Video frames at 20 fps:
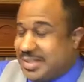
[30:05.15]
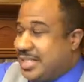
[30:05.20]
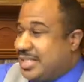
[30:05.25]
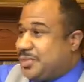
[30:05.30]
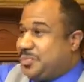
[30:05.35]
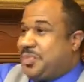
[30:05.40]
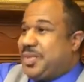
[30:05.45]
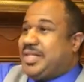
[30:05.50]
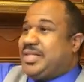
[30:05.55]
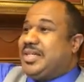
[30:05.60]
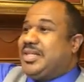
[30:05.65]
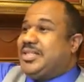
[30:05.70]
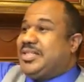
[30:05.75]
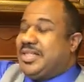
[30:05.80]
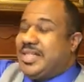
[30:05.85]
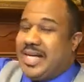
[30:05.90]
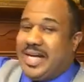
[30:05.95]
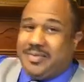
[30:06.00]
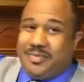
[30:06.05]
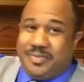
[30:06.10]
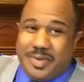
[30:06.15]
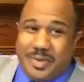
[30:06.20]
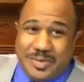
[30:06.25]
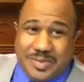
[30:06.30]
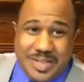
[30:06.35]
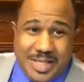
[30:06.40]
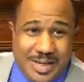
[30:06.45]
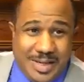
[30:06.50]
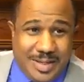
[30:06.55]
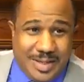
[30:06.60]
just because you got
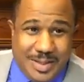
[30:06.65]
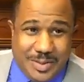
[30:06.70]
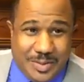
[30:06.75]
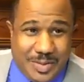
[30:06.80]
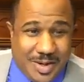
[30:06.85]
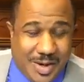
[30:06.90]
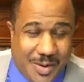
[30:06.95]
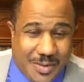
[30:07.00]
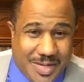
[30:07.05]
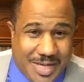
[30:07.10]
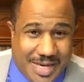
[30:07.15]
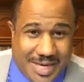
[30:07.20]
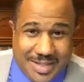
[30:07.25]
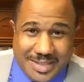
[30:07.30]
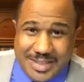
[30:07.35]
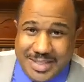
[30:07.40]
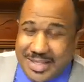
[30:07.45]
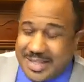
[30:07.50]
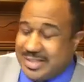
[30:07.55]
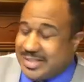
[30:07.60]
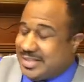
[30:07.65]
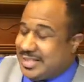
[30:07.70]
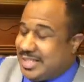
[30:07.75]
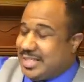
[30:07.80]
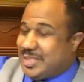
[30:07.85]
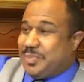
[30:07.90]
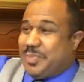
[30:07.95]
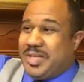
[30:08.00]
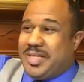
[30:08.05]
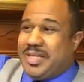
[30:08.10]
folks doing all kind of things,
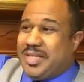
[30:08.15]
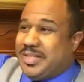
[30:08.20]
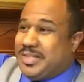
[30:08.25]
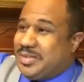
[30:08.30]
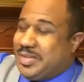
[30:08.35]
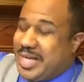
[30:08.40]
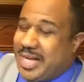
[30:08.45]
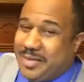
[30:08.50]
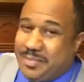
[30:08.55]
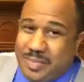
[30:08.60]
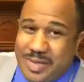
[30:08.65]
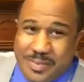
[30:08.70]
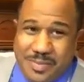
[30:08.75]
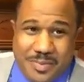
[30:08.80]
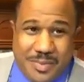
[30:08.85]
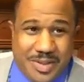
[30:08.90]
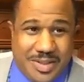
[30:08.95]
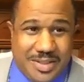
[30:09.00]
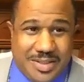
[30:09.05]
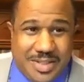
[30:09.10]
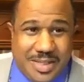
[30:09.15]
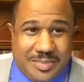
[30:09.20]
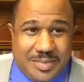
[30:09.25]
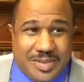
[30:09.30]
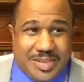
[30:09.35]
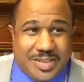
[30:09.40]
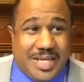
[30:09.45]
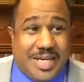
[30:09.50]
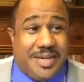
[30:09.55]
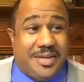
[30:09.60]
just because you have people with a double
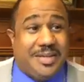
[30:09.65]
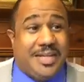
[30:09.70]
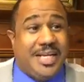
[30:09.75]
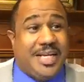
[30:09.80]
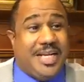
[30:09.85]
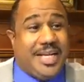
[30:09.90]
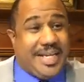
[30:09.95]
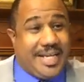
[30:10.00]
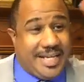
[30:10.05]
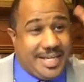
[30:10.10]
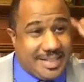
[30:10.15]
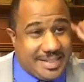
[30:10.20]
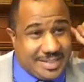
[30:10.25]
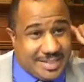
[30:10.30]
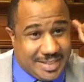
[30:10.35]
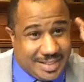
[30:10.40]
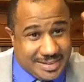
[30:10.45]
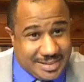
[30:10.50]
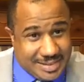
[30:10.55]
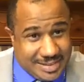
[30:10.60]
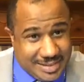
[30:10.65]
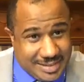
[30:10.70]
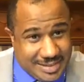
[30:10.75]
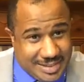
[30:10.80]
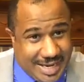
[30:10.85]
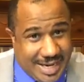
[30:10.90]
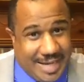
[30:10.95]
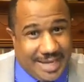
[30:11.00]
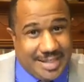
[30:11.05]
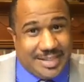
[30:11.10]
standard, it does
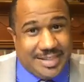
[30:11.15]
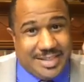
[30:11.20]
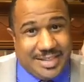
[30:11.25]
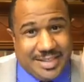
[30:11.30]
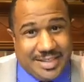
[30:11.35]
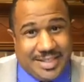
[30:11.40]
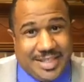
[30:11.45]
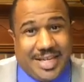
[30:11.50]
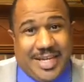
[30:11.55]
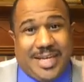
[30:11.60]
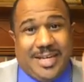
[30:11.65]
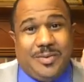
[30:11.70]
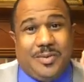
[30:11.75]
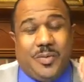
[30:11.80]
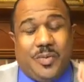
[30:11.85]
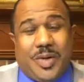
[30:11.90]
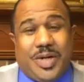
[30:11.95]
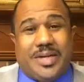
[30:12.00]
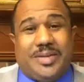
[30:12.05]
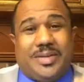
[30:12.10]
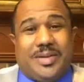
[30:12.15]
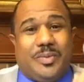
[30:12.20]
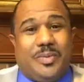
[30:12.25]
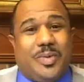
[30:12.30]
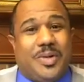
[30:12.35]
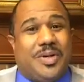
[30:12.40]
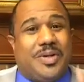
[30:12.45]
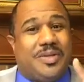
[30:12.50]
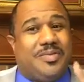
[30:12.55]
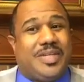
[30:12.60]
not negate what the
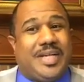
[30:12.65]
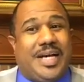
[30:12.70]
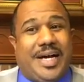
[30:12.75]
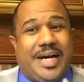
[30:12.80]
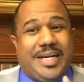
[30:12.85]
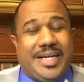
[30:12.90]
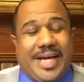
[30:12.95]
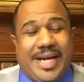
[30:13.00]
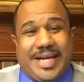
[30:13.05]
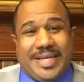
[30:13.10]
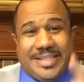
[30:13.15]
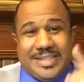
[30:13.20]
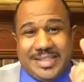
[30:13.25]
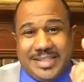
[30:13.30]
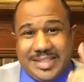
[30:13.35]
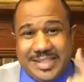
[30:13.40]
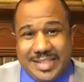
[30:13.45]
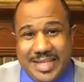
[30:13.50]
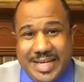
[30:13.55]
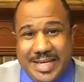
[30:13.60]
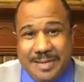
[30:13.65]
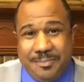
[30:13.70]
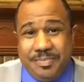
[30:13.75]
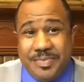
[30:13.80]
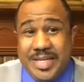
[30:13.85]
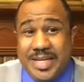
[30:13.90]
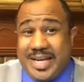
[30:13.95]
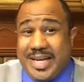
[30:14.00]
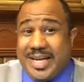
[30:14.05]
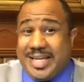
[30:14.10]
Word of God has to say.
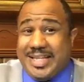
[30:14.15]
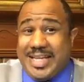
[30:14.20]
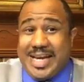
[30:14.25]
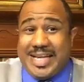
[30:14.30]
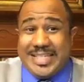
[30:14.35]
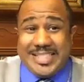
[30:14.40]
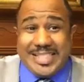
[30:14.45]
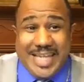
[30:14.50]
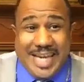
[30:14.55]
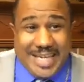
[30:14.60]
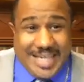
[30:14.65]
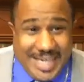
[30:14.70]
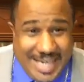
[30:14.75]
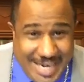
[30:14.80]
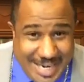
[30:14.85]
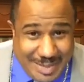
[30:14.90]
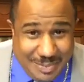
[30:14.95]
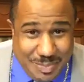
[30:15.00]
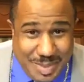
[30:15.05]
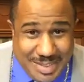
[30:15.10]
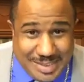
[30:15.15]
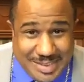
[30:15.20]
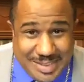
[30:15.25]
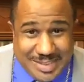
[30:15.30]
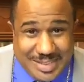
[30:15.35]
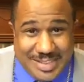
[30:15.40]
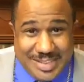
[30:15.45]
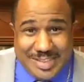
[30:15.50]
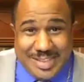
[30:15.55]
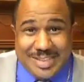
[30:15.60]
And that's not a hate
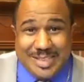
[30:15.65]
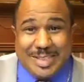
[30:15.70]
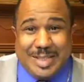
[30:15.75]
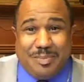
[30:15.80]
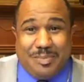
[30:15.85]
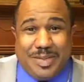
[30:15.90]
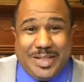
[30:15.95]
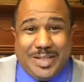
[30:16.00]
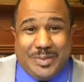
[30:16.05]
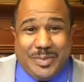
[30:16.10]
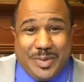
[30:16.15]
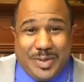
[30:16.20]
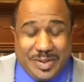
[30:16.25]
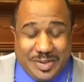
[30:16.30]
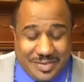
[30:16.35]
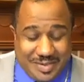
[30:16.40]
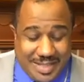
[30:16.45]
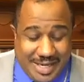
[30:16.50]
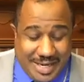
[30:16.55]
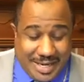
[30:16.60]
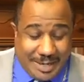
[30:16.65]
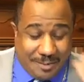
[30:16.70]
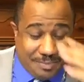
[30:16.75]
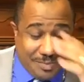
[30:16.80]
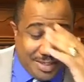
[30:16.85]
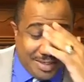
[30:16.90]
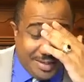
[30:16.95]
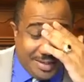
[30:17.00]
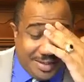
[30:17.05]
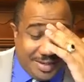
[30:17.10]
message. This is simply the Word of God.
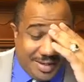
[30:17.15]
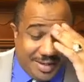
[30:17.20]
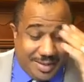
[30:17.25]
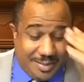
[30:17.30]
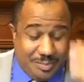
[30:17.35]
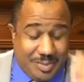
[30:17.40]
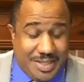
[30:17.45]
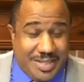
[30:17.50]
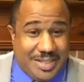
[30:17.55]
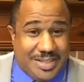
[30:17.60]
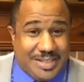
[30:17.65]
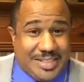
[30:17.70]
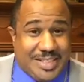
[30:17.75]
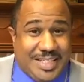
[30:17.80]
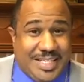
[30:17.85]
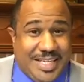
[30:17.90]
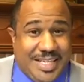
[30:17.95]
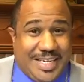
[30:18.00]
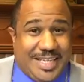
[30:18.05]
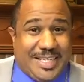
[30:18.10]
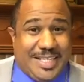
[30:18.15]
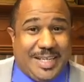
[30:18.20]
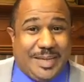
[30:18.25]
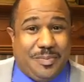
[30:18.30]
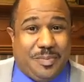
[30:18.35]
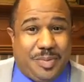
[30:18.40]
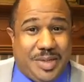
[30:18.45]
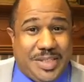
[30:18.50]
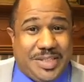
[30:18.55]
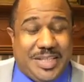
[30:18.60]
Uh, because again,
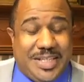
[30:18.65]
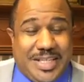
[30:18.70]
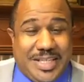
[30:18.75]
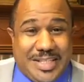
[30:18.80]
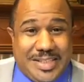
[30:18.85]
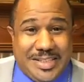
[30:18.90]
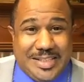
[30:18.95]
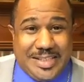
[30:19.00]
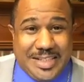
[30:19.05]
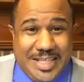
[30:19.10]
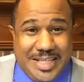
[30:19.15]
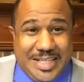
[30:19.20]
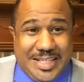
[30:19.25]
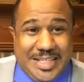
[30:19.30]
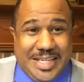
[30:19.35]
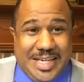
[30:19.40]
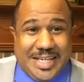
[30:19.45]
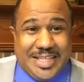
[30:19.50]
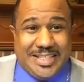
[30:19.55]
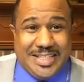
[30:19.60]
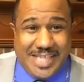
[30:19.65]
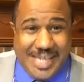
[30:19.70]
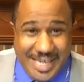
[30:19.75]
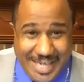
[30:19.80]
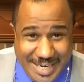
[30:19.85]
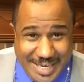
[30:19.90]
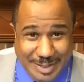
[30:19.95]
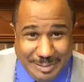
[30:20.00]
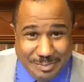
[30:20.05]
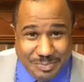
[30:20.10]
if preaching against sin is
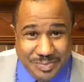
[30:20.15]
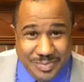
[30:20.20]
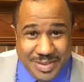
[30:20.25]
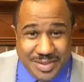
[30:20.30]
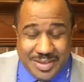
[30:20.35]
hate,